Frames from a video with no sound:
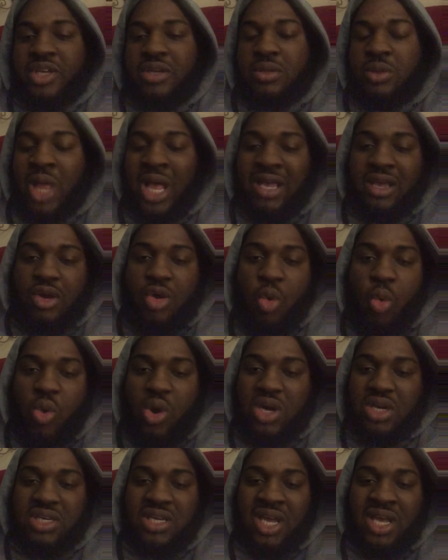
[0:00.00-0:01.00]
Like,
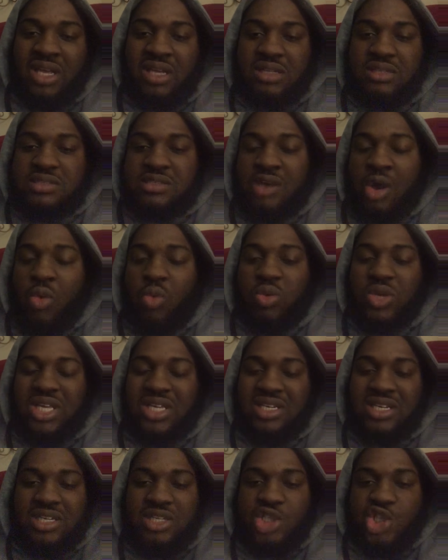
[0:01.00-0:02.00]
Corday,
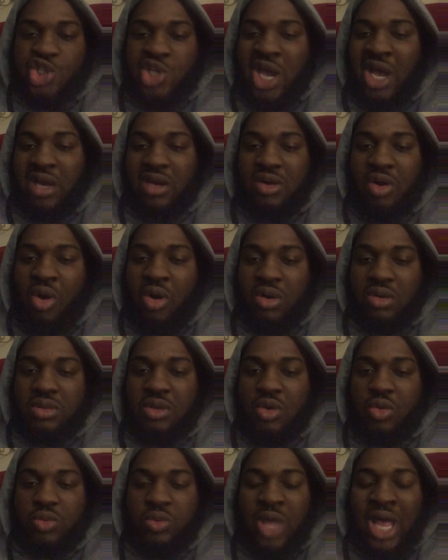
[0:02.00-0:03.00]
Token, and Jack
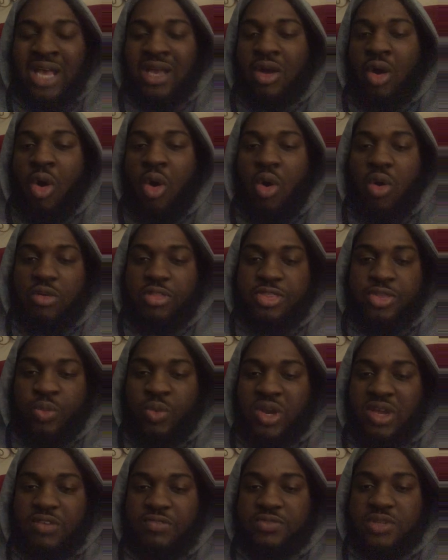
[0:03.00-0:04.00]
Harlow, like, all
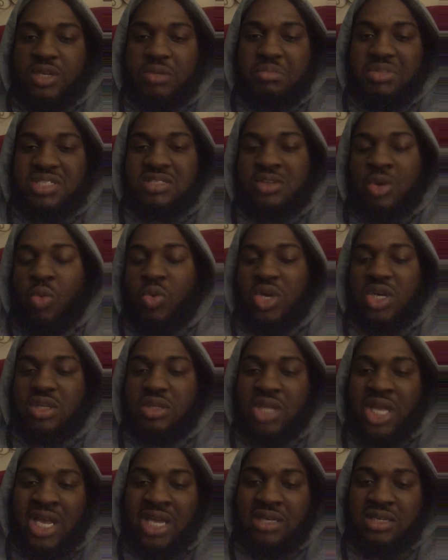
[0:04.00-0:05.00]
three of them is on
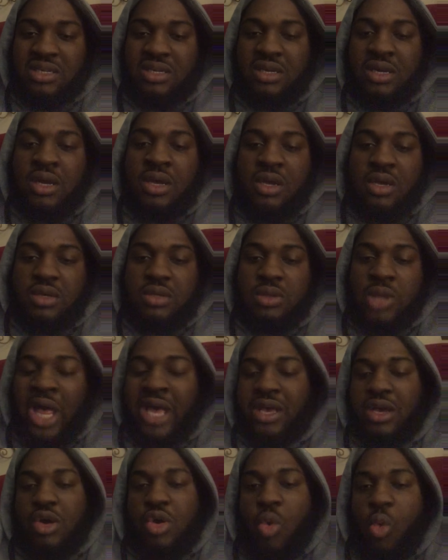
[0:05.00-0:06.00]
Atlantic.
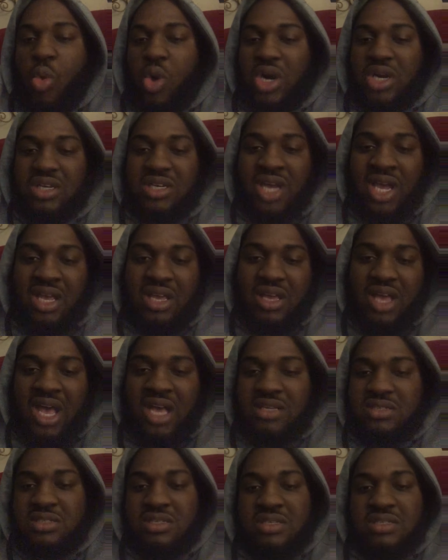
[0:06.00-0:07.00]
Like, Corday
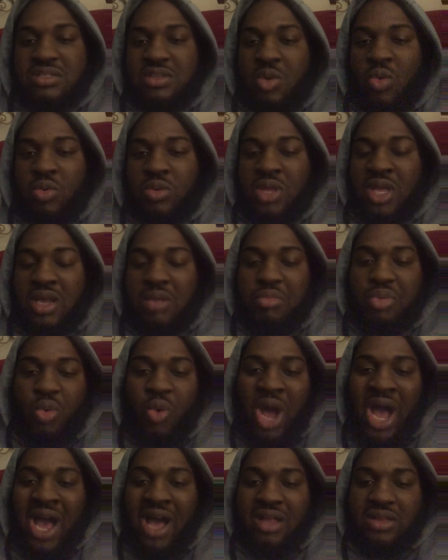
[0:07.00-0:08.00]
has his own
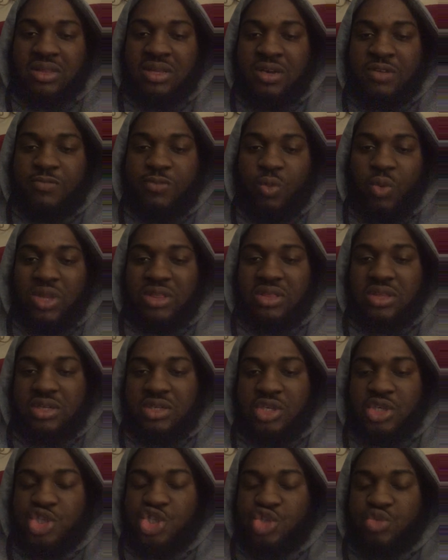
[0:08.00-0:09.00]
label, High Level, and the
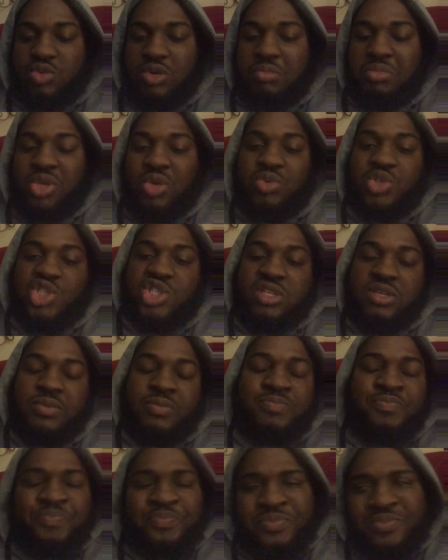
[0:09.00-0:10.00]

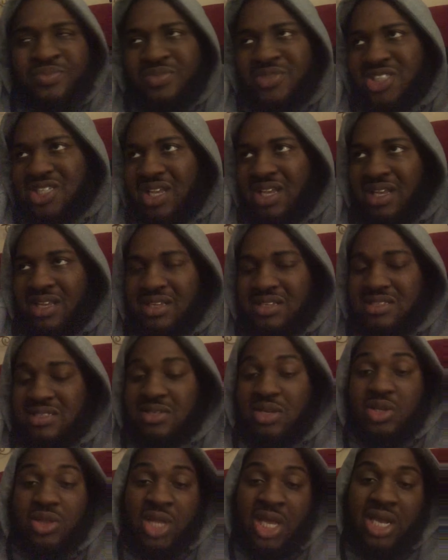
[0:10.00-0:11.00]
distribution is
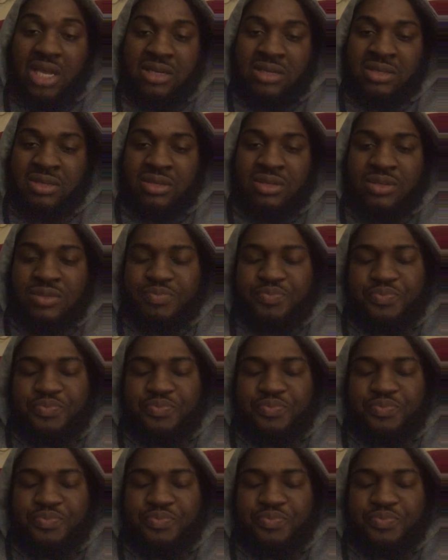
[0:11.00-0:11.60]
Atlantic.